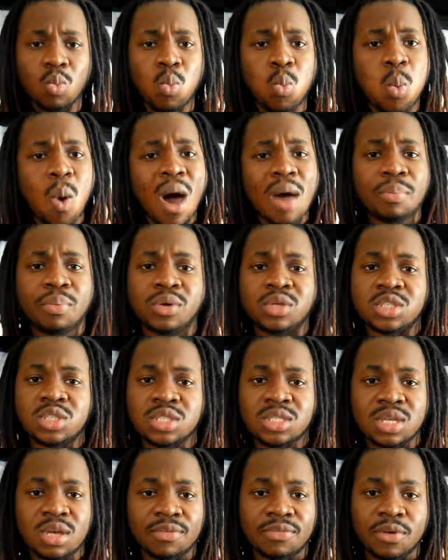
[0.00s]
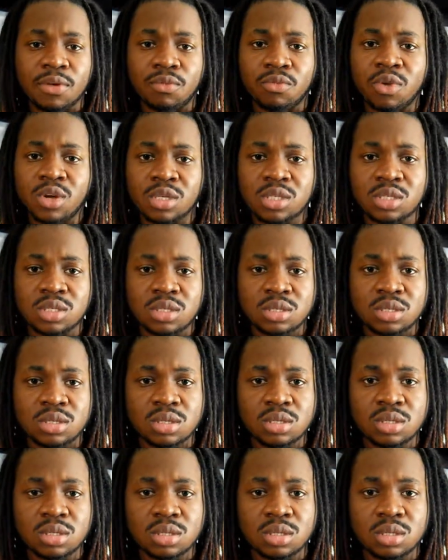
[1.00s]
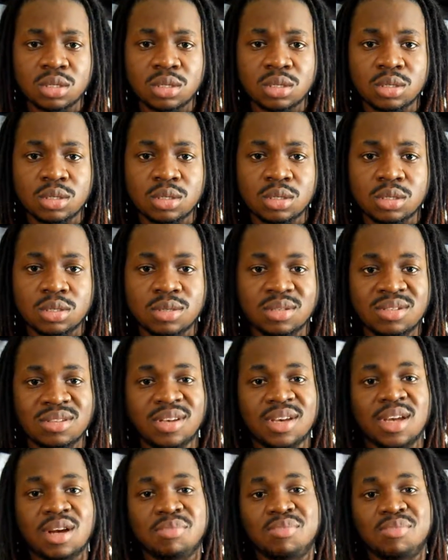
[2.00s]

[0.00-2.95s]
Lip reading: Why put yourself at risk to get a